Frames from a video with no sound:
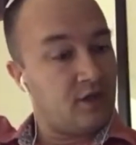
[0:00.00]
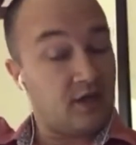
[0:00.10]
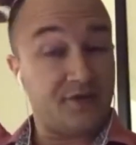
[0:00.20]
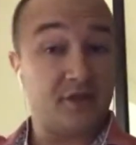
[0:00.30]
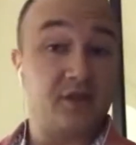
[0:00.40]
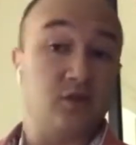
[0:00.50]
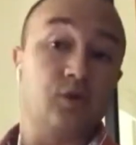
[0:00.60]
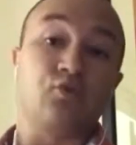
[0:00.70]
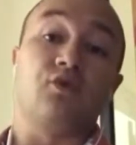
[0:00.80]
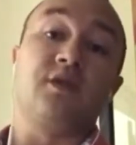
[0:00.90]
And I thought this
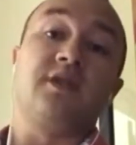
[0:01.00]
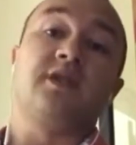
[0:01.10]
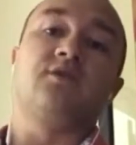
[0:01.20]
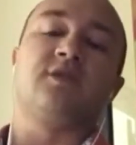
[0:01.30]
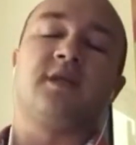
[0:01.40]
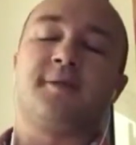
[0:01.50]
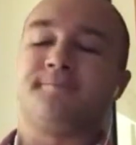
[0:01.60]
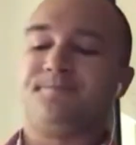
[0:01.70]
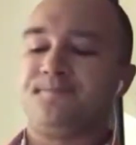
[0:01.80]
was really interesting.